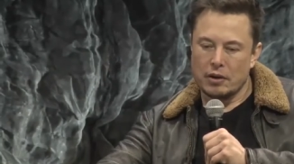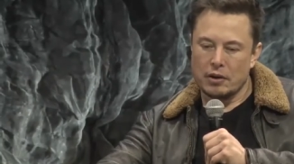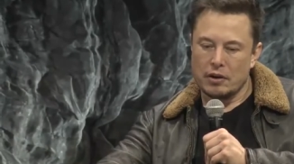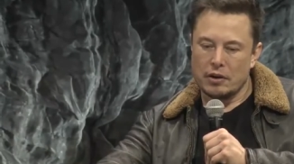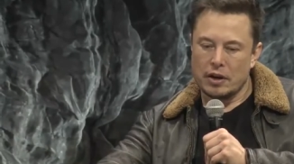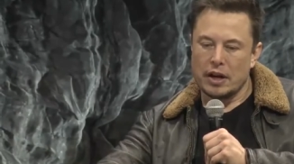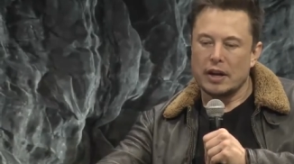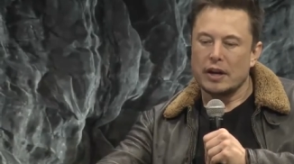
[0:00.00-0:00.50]

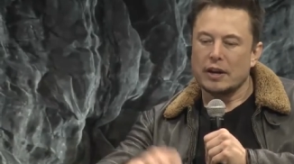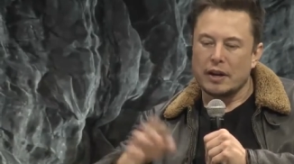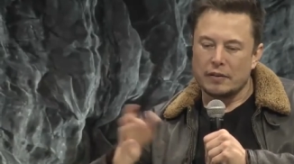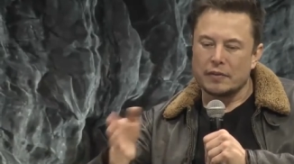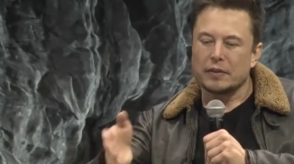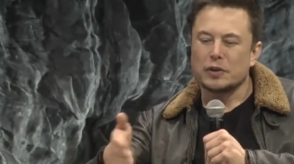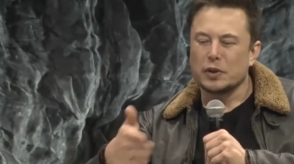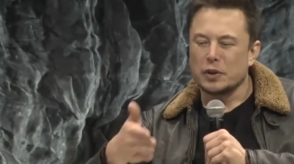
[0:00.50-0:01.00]
and
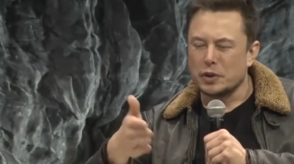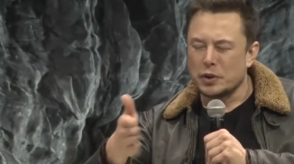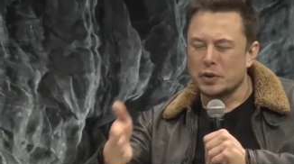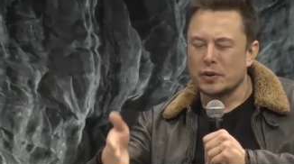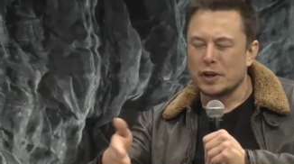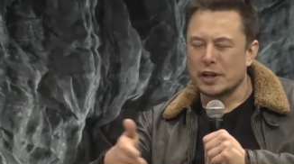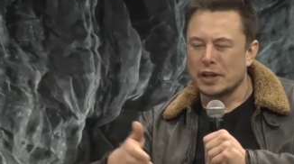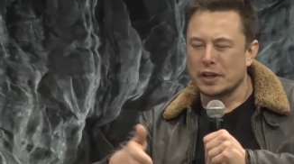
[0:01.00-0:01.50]

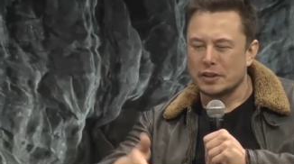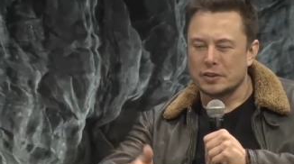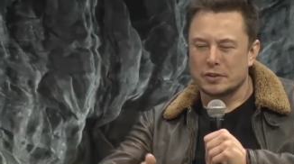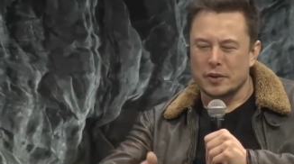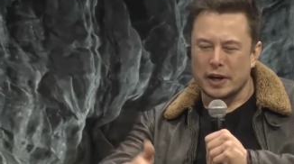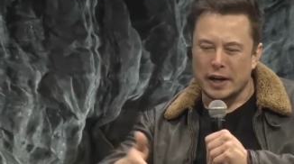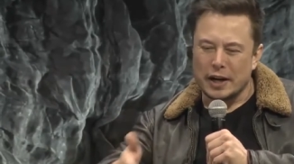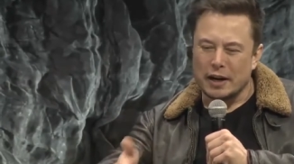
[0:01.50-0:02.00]
Neuralink is
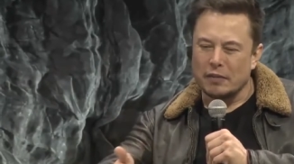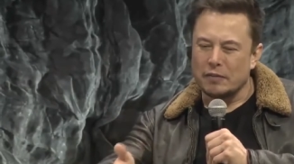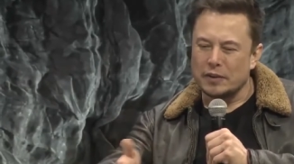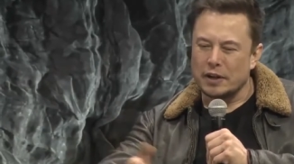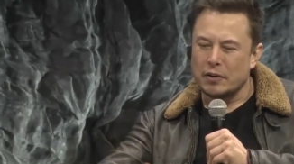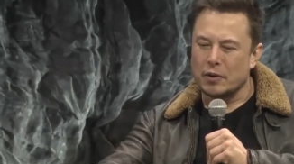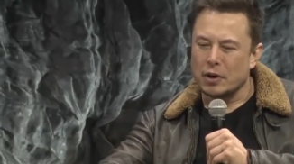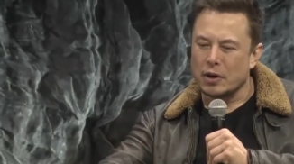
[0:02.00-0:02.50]
trying to help in
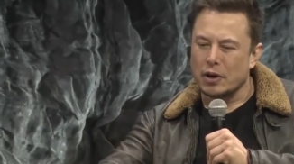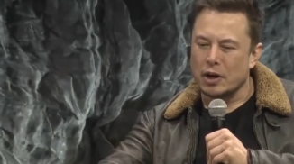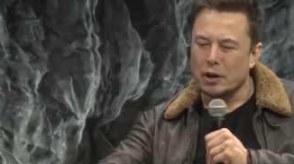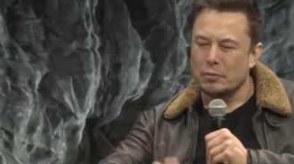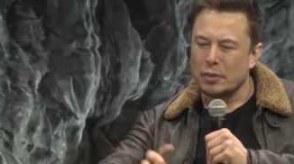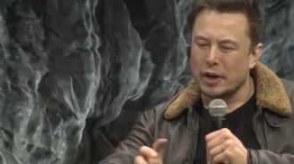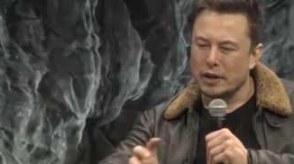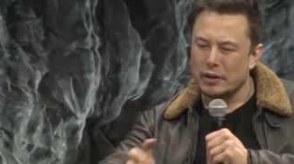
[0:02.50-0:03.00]
that
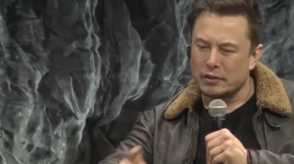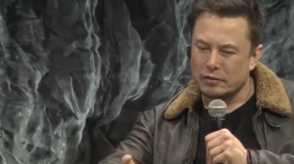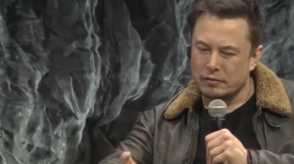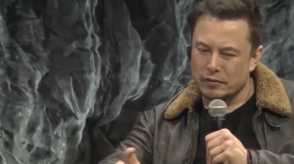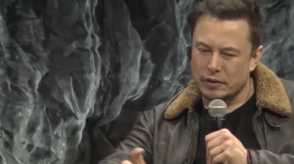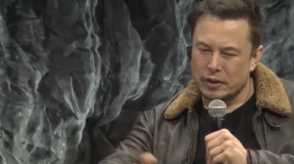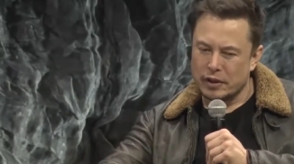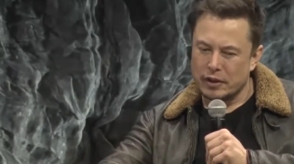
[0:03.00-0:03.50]
regard by
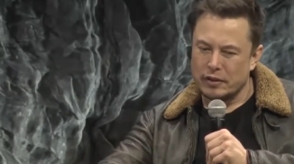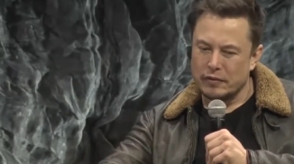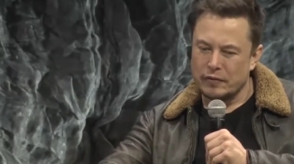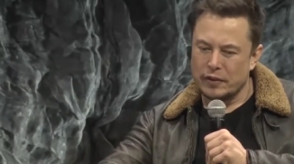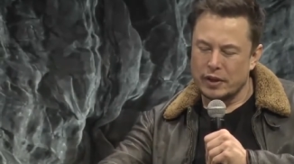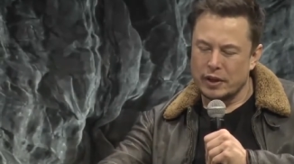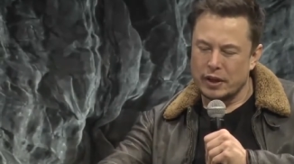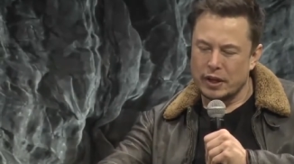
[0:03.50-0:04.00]

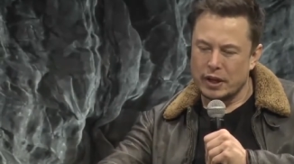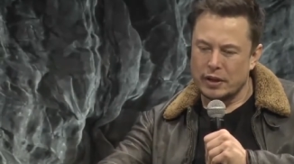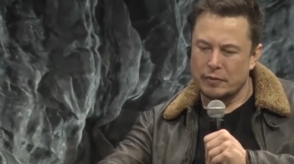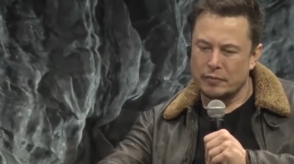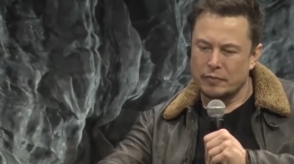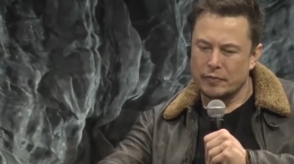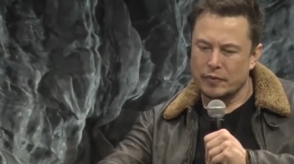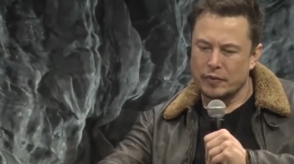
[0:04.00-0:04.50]
um,